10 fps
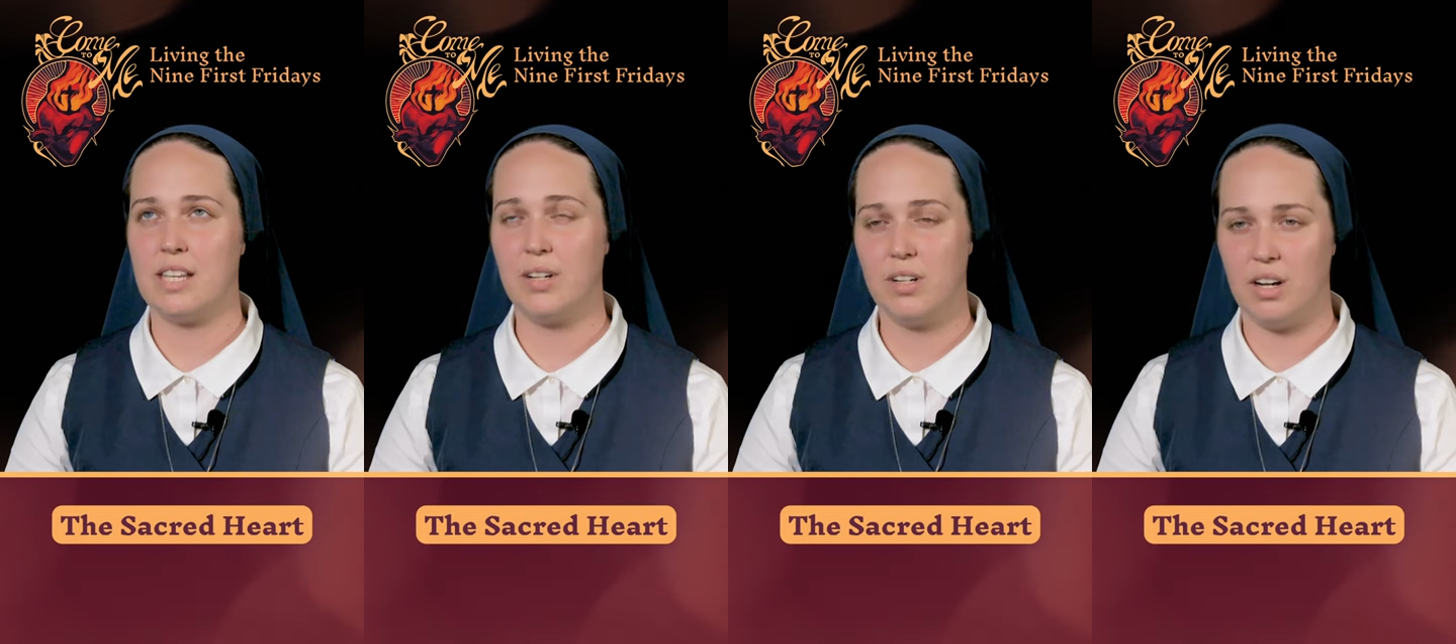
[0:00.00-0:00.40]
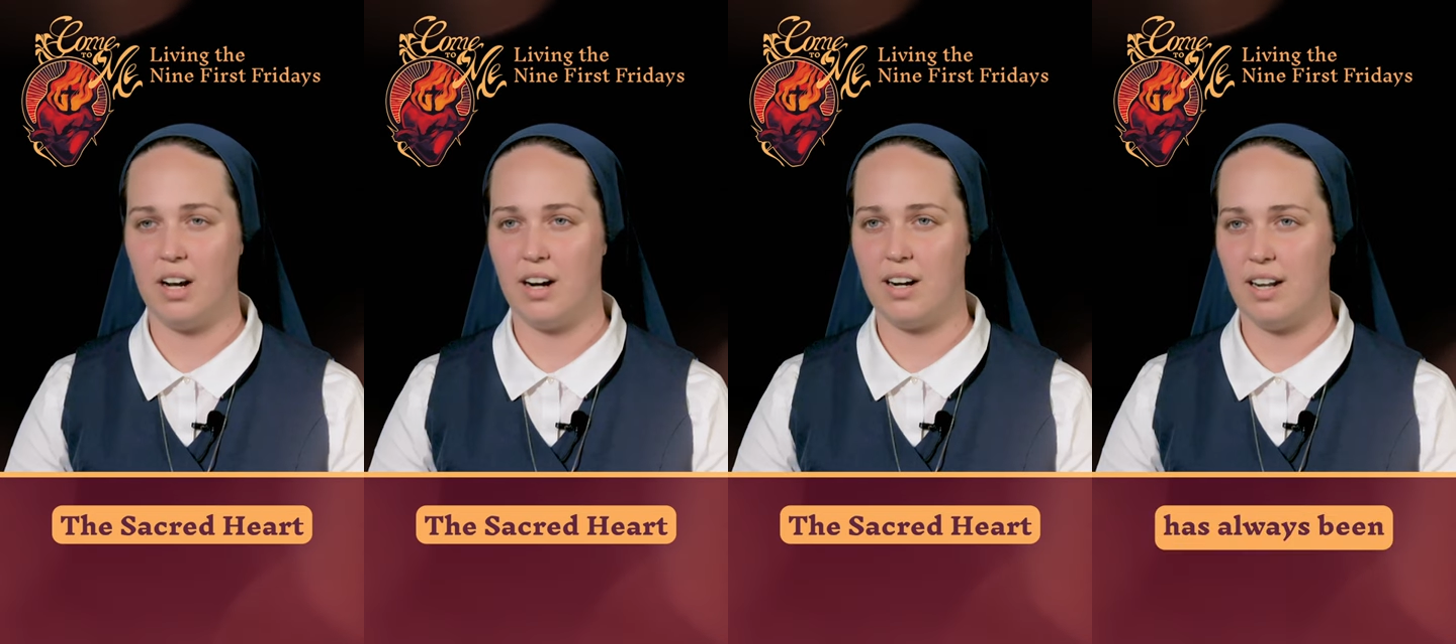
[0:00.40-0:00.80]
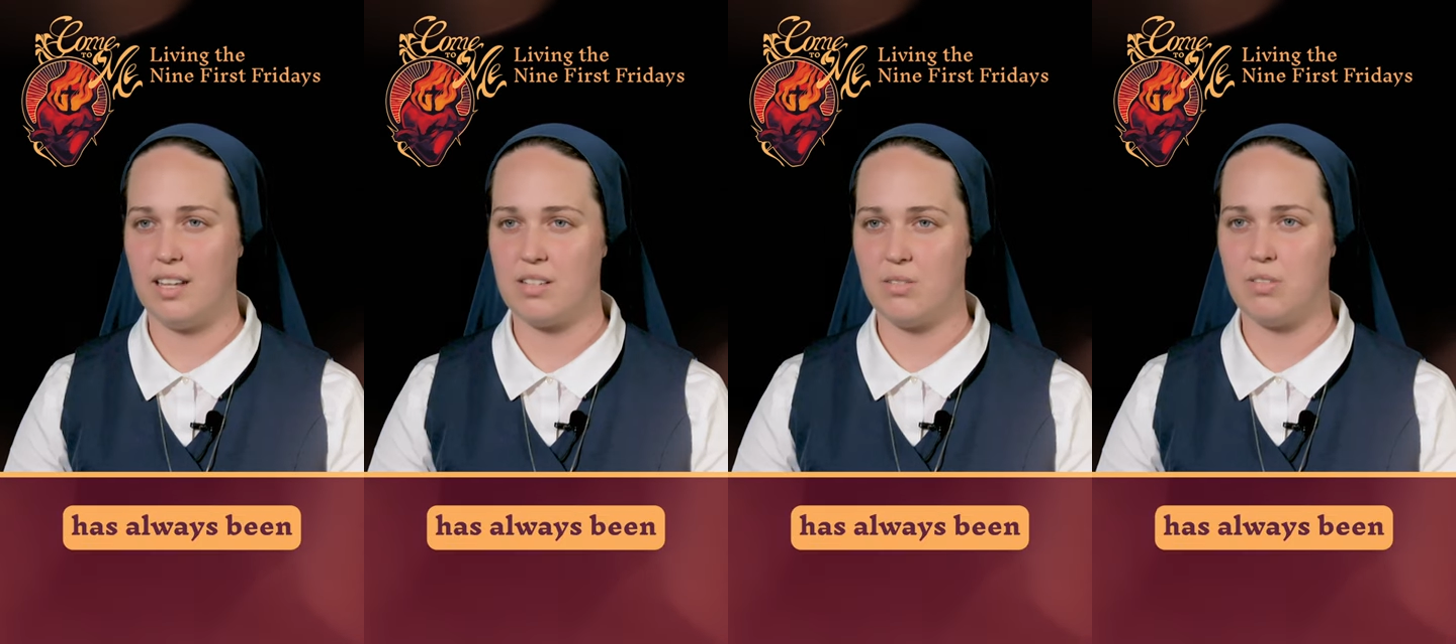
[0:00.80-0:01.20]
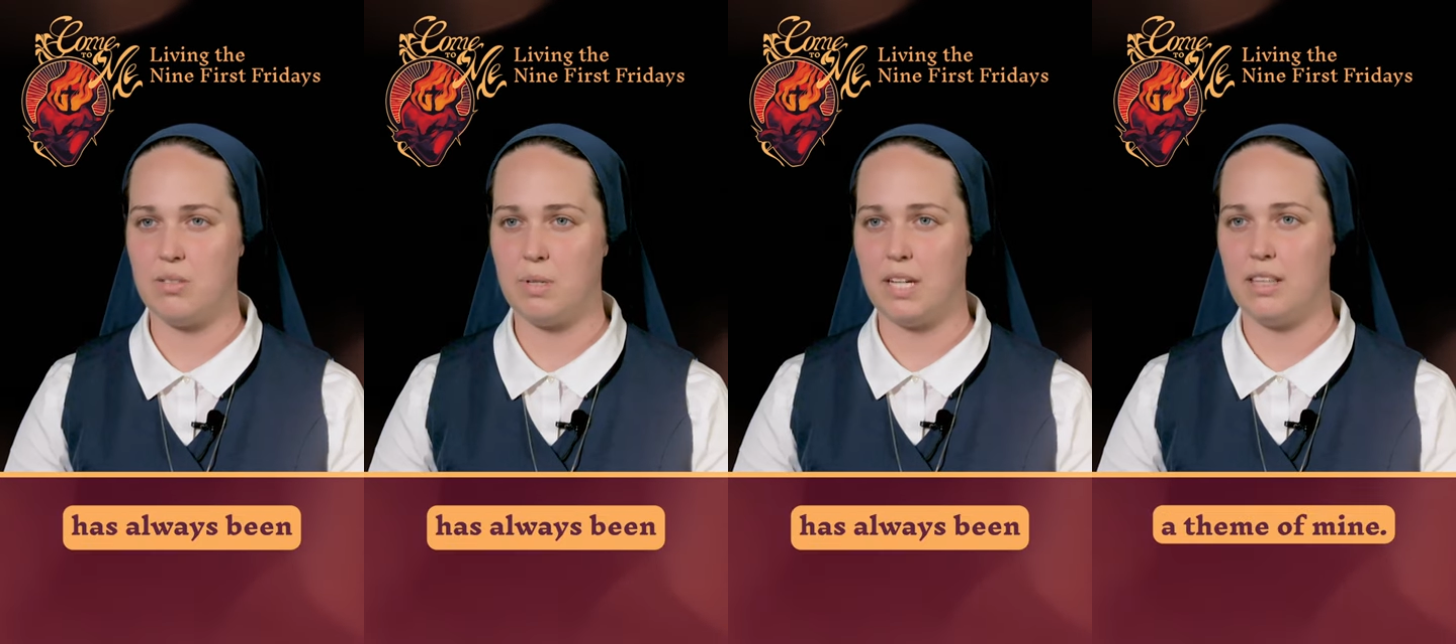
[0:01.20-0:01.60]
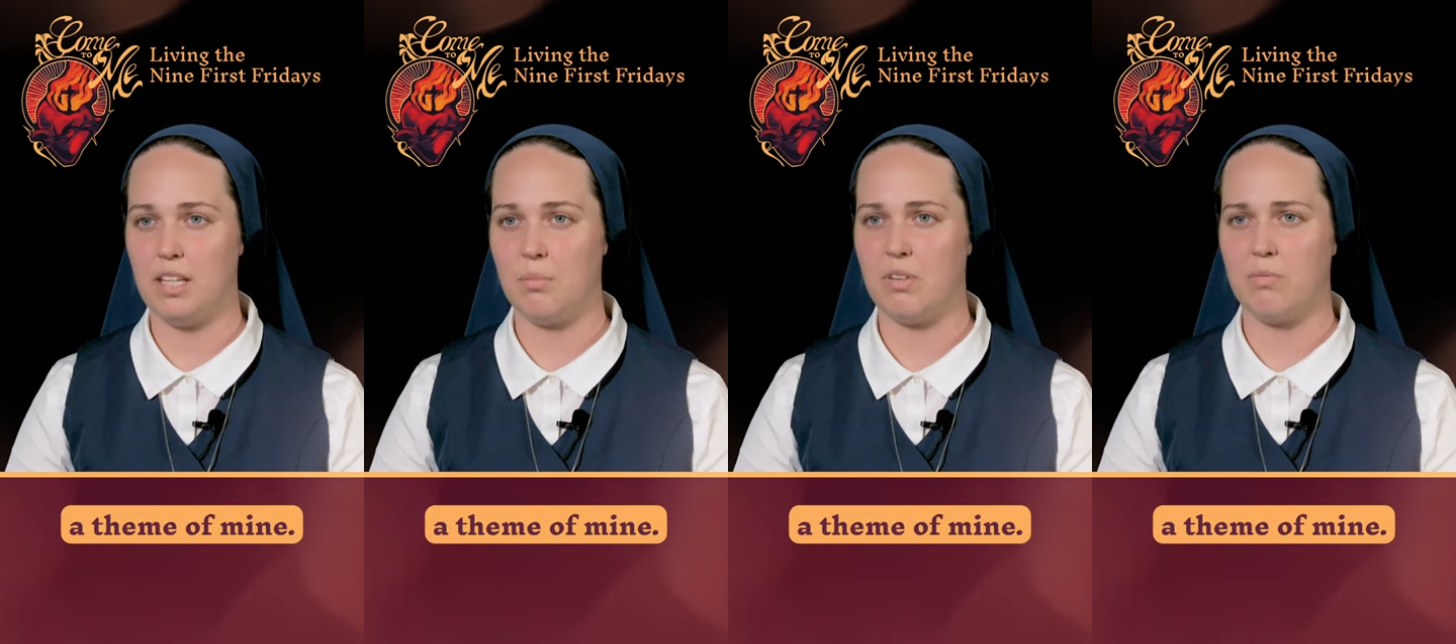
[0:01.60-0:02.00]
Sacred Heart has always been a
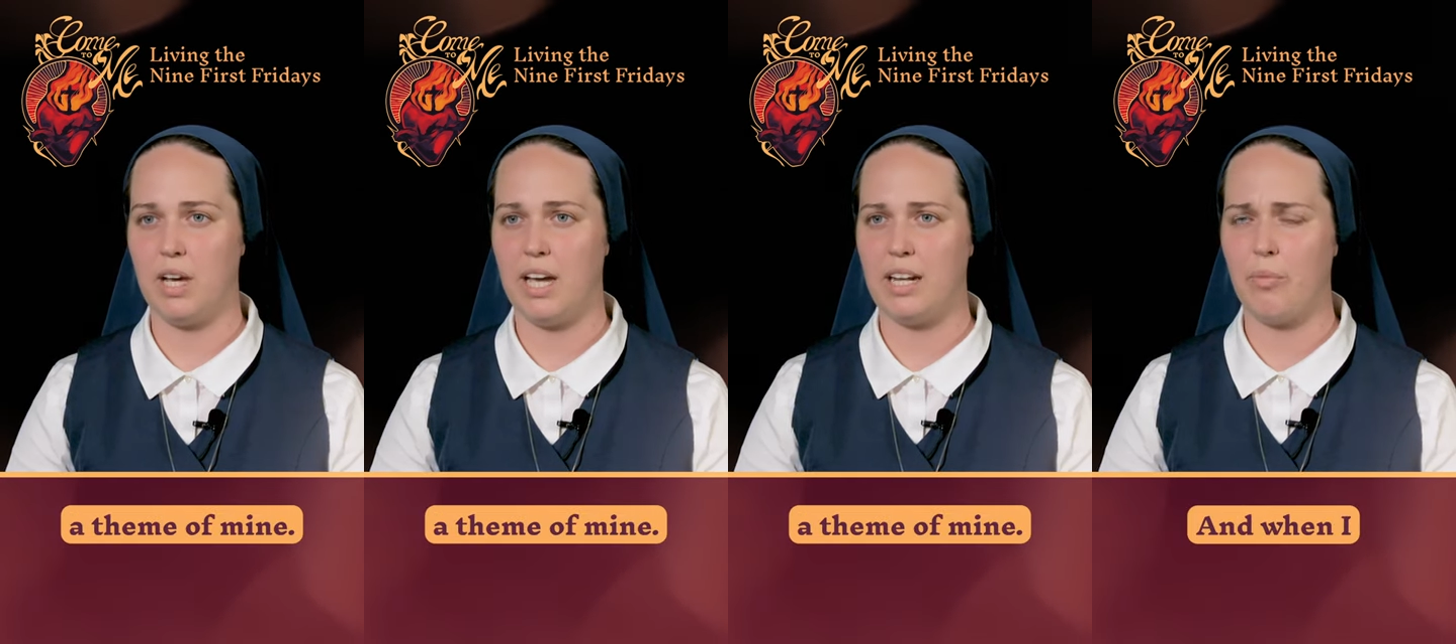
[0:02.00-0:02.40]
theme of mine.